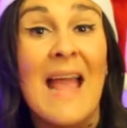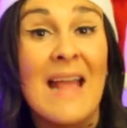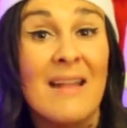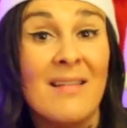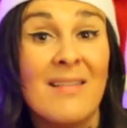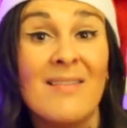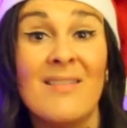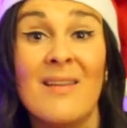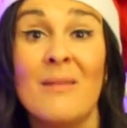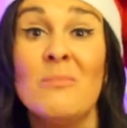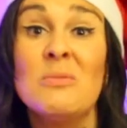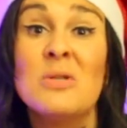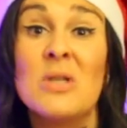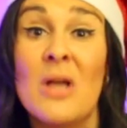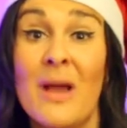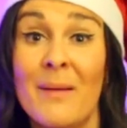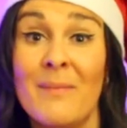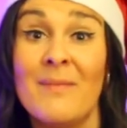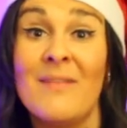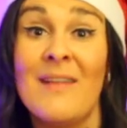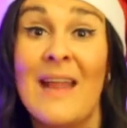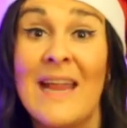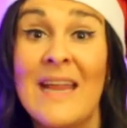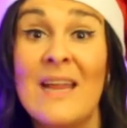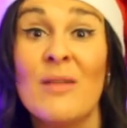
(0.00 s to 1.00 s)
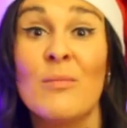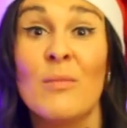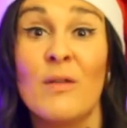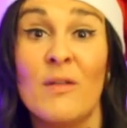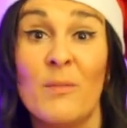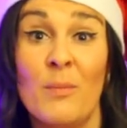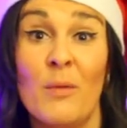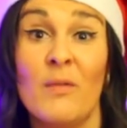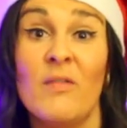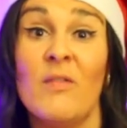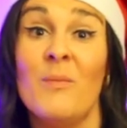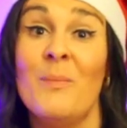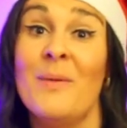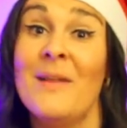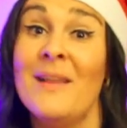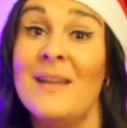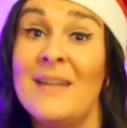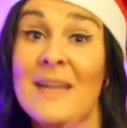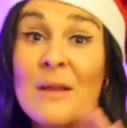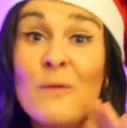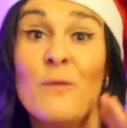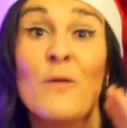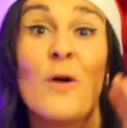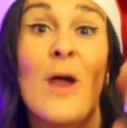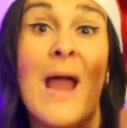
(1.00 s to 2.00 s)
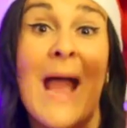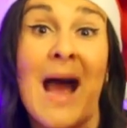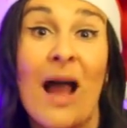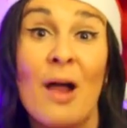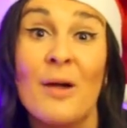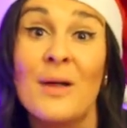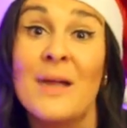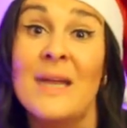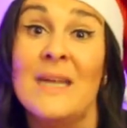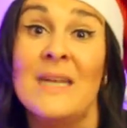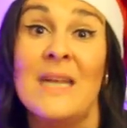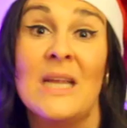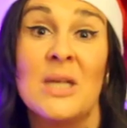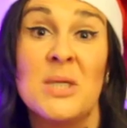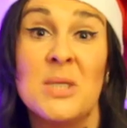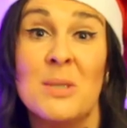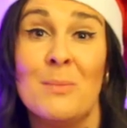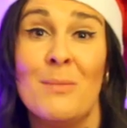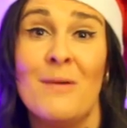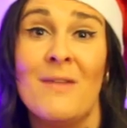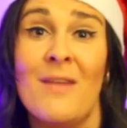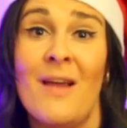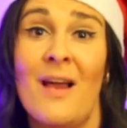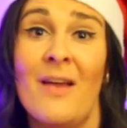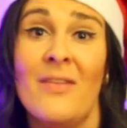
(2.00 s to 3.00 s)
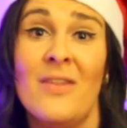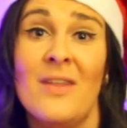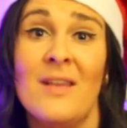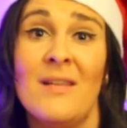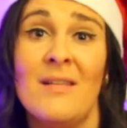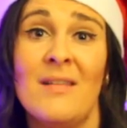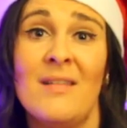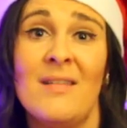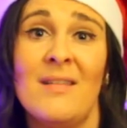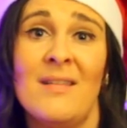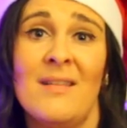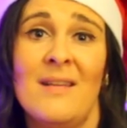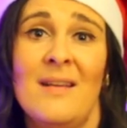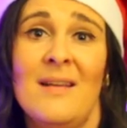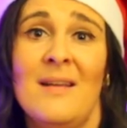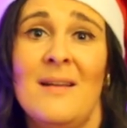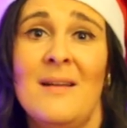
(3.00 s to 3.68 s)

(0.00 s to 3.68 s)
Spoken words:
and sometimes taking responsibility for our connection with others.